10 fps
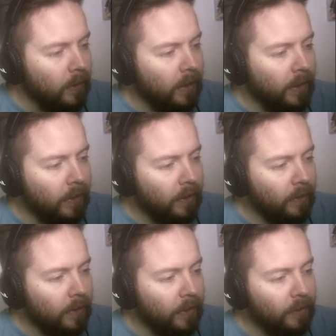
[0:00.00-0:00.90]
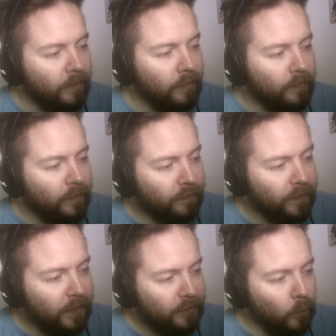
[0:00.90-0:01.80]
and the
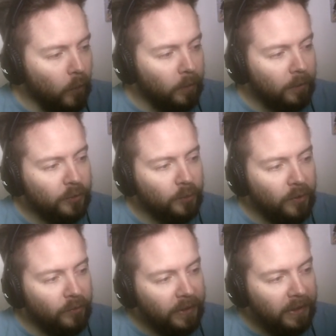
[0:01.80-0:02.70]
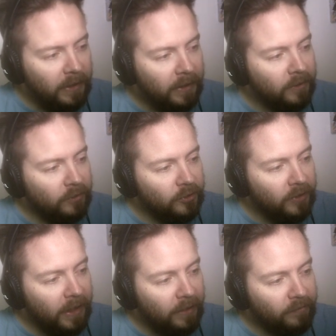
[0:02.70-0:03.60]
first warm-ups were really
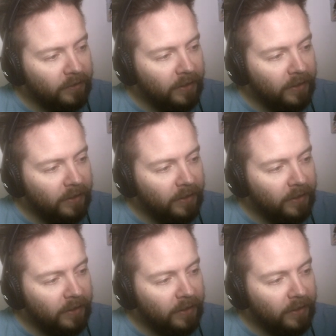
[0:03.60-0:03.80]
contrived